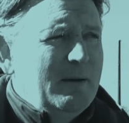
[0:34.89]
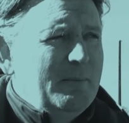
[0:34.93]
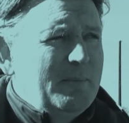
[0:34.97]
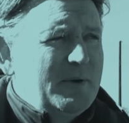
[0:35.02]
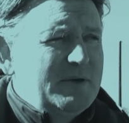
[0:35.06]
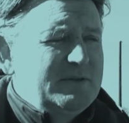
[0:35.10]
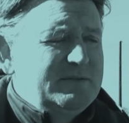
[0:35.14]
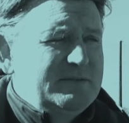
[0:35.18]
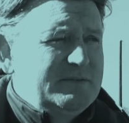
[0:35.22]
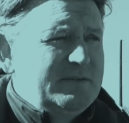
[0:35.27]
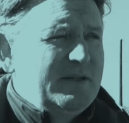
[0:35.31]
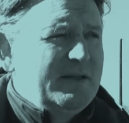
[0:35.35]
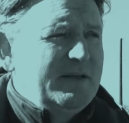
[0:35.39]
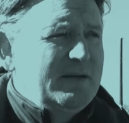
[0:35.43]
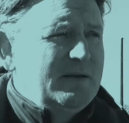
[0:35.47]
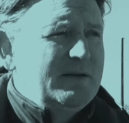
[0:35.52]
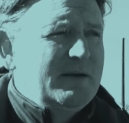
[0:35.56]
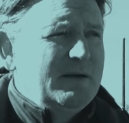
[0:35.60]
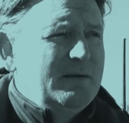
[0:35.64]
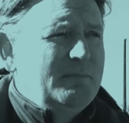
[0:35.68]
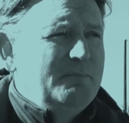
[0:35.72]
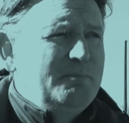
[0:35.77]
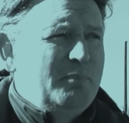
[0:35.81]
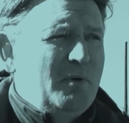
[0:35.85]
But I
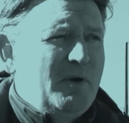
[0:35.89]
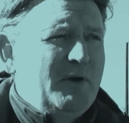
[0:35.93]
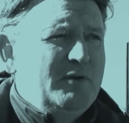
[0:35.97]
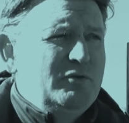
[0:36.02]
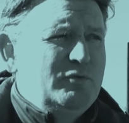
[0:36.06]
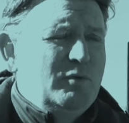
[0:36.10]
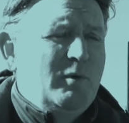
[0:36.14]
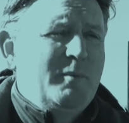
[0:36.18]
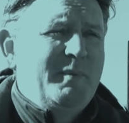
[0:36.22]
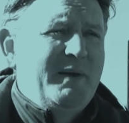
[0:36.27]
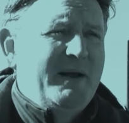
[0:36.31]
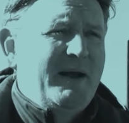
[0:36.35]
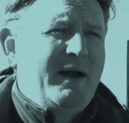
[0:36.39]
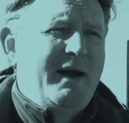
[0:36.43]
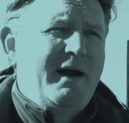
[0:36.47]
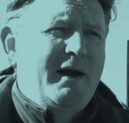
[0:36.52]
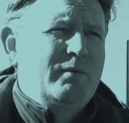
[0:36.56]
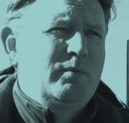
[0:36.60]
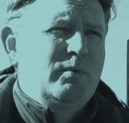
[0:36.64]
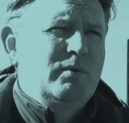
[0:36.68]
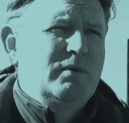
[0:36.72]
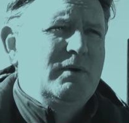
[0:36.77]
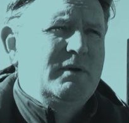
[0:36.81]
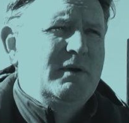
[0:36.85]
think points will be
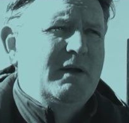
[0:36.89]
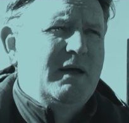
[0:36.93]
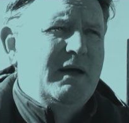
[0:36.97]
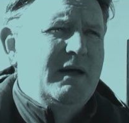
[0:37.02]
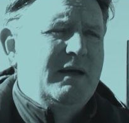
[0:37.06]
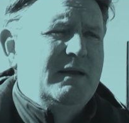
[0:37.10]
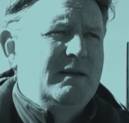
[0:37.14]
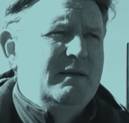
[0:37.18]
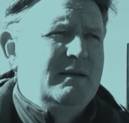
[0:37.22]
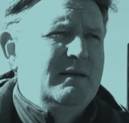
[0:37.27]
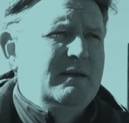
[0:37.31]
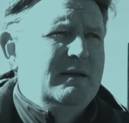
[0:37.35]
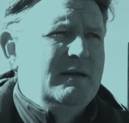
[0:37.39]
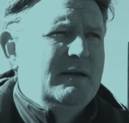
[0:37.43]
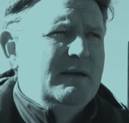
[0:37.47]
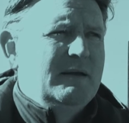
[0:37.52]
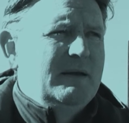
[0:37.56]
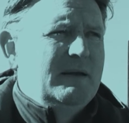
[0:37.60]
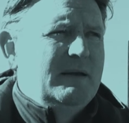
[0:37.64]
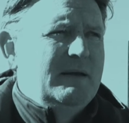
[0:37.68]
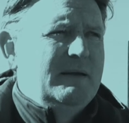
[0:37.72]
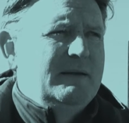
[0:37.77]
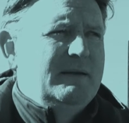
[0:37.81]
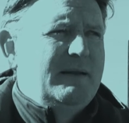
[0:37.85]
hard won, and
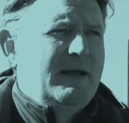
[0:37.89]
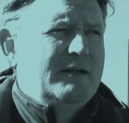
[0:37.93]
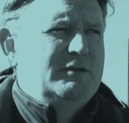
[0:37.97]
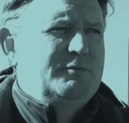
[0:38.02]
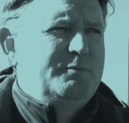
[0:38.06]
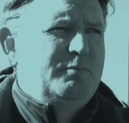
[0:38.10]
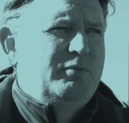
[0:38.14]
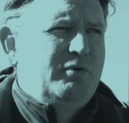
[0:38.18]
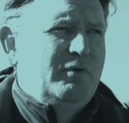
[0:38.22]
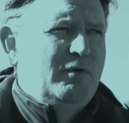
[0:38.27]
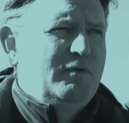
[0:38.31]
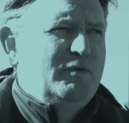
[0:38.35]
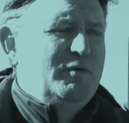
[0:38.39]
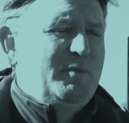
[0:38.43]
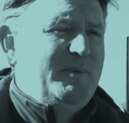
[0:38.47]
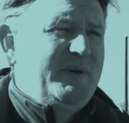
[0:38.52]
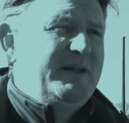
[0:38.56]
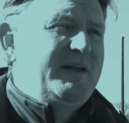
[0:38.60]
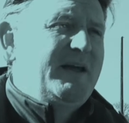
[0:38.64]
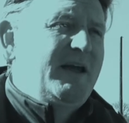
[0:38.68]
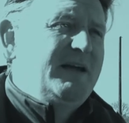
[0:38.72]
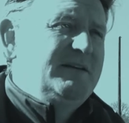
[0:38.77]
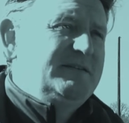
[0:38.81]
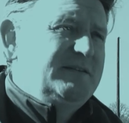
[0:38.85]
that's proven to be
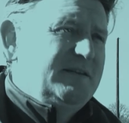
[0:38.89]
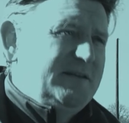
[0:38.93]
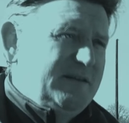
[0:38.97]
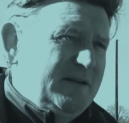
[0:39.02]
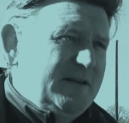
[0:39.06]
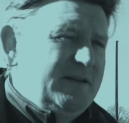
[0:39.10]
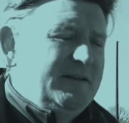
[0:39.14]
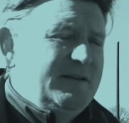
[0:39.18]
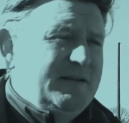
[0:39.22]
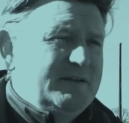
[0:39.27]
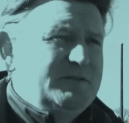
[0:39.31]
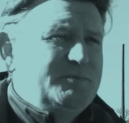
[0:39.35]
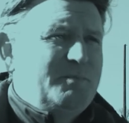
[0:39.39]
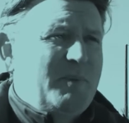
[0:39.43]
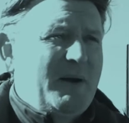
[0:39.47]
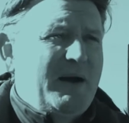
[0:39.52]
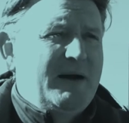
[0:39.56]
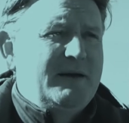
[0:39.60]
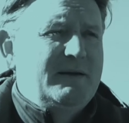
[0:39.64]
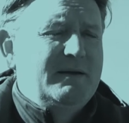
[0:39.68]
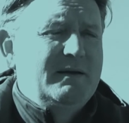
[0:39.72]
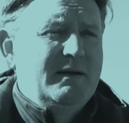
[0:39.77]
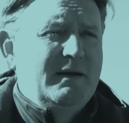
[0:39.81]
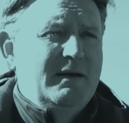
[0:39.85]
the case in this
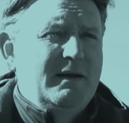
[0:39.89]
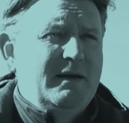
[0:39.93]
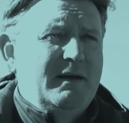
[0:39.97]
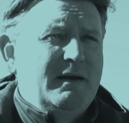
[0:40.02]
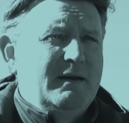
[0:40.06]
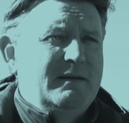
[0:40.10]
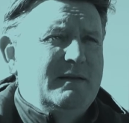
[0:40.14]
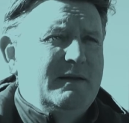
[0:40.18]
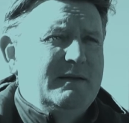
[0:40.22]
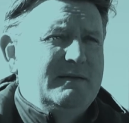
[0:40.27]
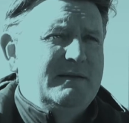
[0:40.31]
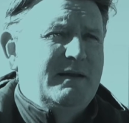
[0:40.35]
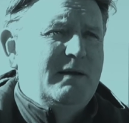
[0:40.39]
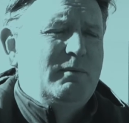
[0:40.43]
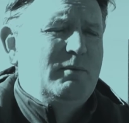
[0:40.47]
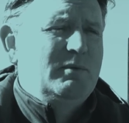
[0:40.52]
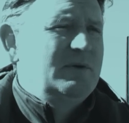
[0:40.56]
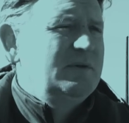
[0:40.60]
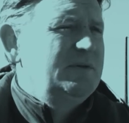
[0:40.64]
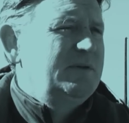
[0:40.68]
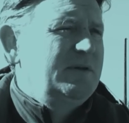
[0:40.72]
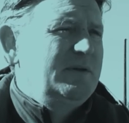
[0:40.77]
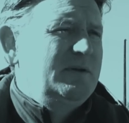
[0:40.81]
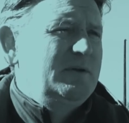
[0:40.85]
part, and I think that will
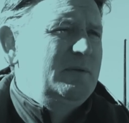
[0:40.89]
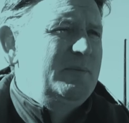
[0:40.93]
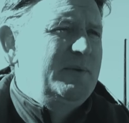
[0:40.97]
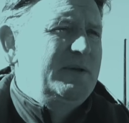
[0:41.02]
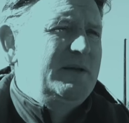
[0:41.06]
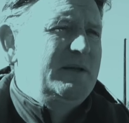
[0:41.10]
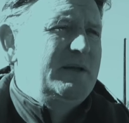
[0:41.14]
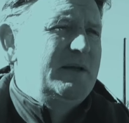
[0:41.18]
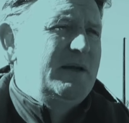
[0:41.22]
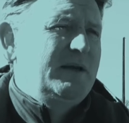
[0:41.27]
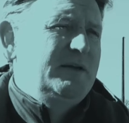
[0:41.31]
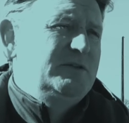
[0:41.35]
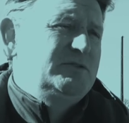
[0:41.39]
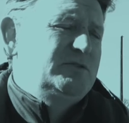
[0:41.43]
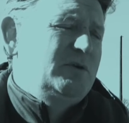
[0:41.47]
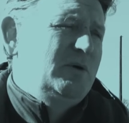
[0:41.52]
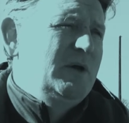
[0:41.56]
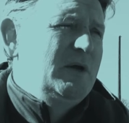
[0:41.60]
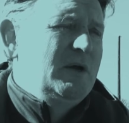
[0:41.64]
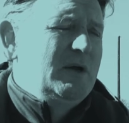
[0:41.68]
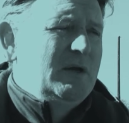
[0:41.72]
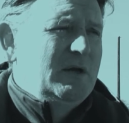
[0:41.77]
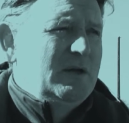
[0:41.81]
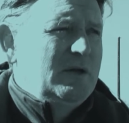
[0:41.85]
continue to be the case. So,
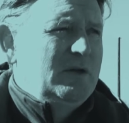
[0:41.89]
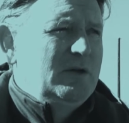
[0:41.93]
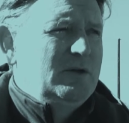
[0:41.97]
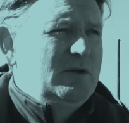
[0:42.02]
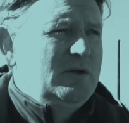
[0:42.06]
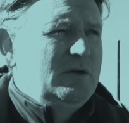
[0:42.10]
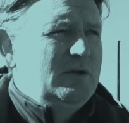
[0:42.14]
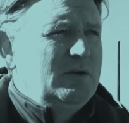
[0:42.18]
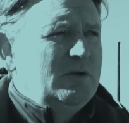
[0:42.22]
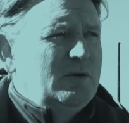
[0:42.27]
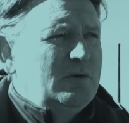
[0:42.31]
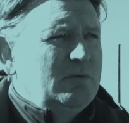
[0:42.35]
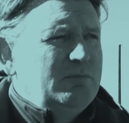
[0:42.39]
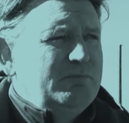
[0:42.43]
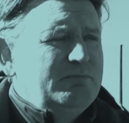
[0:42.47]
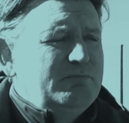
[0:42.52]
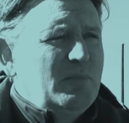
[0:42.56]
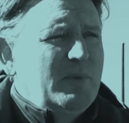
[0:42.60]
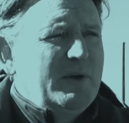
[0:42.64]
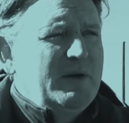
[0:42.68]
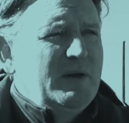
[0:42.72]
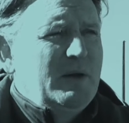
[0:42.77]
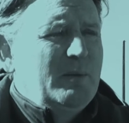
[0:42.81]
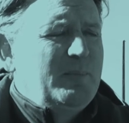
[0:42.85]
you know,
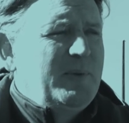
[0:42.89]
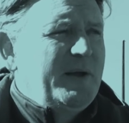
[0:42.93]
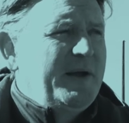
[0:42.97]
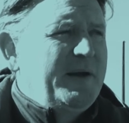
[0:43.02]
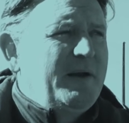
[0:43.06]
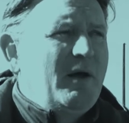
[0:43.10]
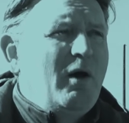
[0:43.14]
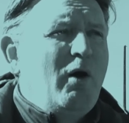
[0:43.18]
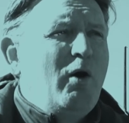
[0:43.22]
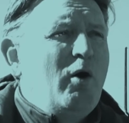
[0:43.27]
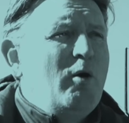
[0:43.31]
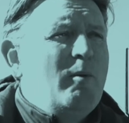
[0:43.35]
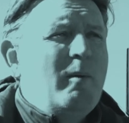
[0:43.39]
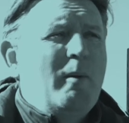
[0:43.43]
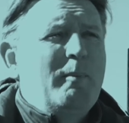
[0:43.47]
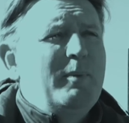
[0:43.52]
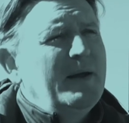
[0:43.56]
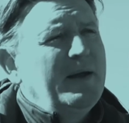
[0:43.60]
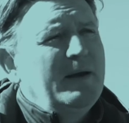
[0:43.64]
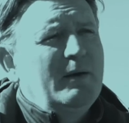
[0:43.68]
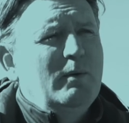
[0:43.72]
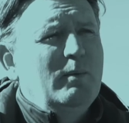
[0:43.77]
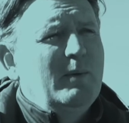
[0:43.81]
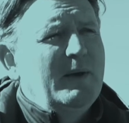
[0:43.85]
whether you're playing at home or
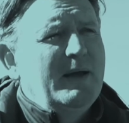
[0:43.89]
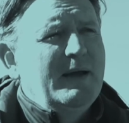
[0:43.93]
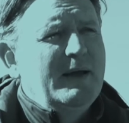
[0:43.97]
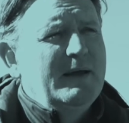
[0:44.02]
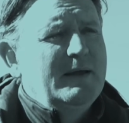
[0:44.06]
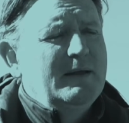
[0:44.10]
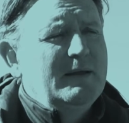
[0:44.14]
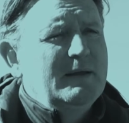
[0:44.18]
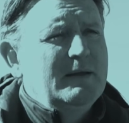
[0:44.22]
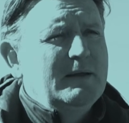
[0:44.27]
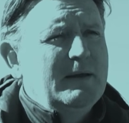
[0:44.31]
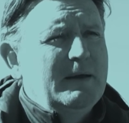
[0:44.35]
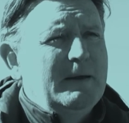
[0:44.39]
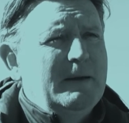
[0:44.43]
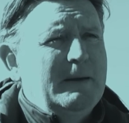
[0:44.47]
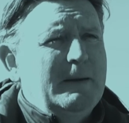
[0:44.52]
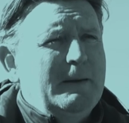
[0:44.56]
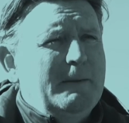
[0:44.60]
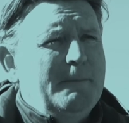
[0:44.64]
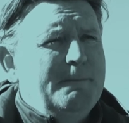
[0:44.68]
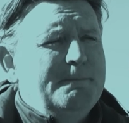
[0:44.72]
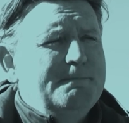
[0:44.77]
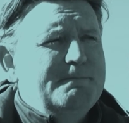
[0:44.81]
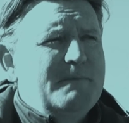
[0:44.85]
playing away,
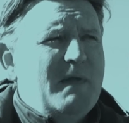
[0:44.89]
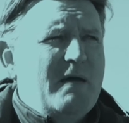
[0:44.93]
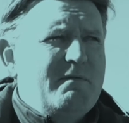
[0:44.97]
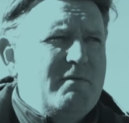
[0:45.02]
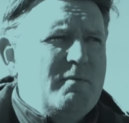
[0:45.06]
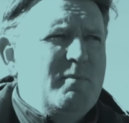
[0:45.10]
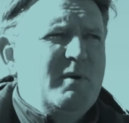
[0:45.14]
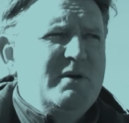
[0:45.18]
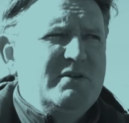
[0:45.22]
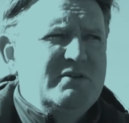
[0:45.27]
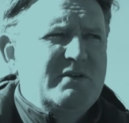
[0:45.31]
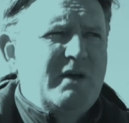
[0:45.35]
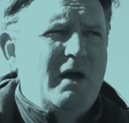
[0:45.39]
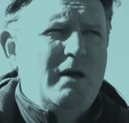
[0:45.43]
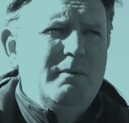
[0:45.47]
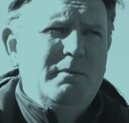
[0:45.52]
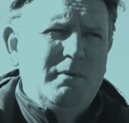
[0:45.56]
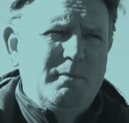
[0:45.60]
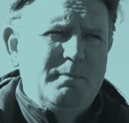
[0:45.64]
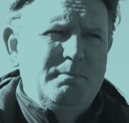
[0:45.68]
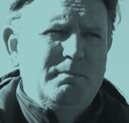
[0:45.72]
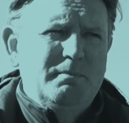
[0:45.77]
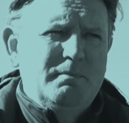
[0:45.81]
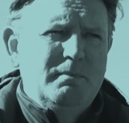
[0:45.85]
everybody's
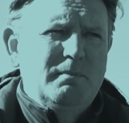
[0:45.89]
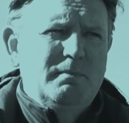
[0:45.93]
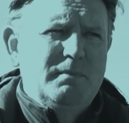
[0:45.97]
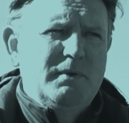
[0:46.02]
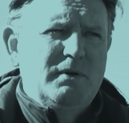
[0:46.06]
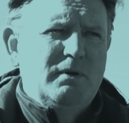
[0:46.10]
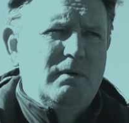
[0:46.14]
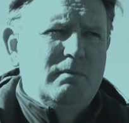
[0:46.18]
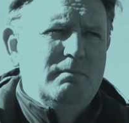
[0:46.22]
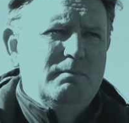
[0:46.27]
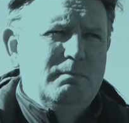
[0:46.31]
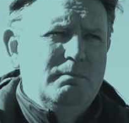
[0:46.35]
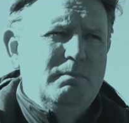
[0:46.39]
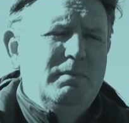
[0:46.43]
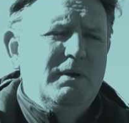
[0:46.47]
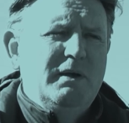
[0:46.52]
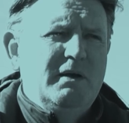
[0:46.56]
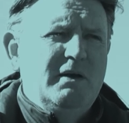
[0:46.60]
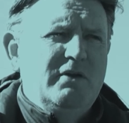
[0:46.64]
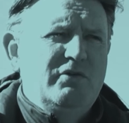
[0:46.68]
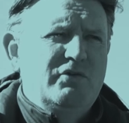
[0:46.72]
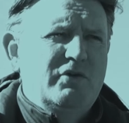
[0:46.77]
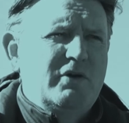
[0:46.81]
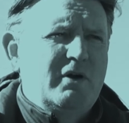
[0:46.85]
capable of, you know,
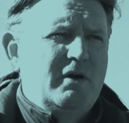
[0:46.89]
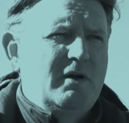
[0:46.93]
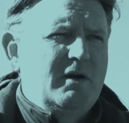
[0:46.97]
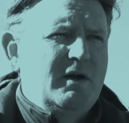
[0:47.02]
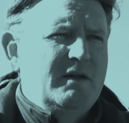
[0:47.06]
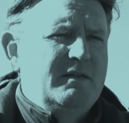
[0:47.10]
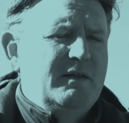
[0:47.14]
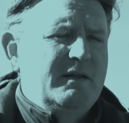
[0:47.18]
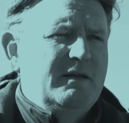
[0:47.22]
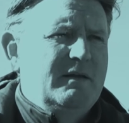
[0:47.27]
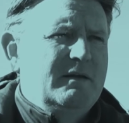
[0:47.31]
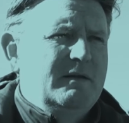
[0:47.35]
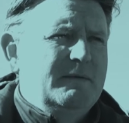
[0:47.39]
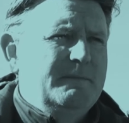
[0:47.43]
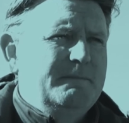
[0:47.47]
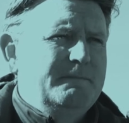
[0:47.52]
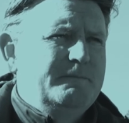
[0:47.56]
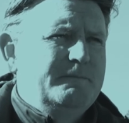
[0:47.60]
beating each other, I think.